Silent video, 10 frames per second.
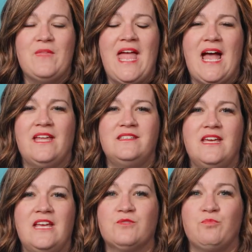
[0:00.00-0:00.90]
And
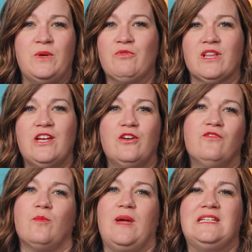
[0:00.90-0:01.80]
it's been really good
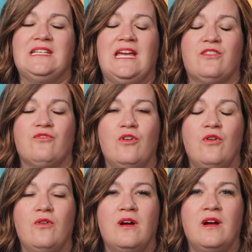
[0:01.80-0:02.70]
for me to get
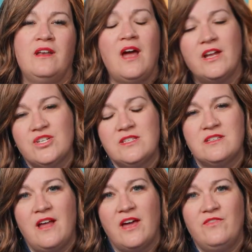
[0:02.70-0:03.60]
through not
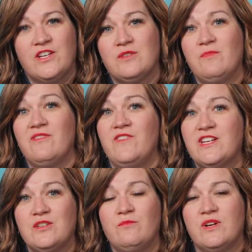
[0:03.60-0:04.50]
just nonfiction, but
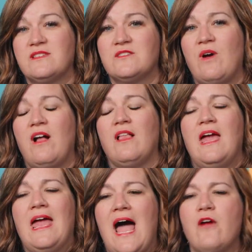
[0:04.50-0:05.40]
fiction books as well.
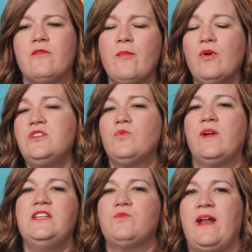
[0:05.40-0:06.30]
I remember in
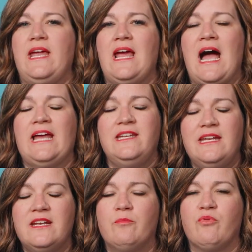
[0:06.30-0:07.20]
2020, I
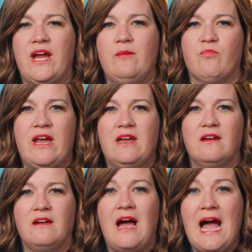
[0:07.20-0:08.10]
needed a brain break.
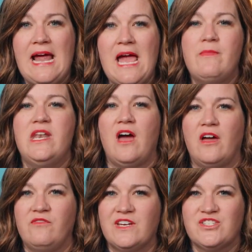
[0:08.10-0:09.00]
I am a
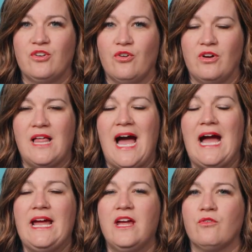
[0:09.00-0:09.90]
nonfiction girl.
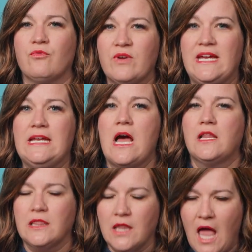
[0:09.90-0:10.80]
I read
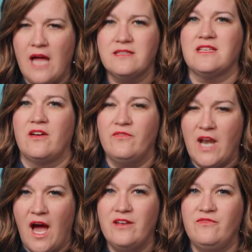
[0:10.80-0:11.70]
lots of
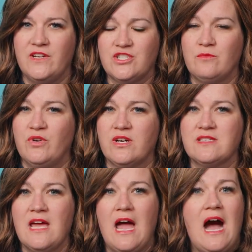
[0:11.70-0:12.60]
nonfiction
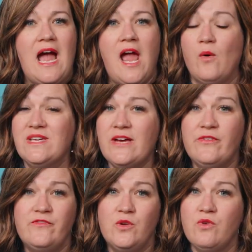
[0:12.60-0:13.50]
books. I always have
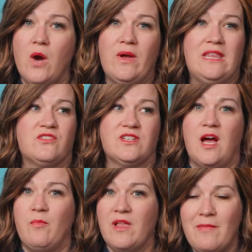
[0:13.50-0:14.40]
a few going. There's a
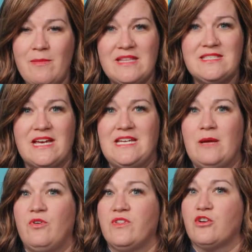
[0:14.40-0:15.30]
couple on my bedside
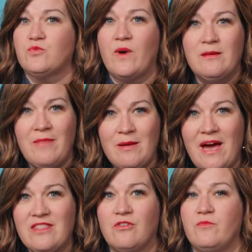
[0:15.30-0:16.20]
table. There's one in my
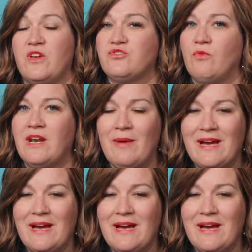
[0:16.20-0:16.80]
bathroom. There's one on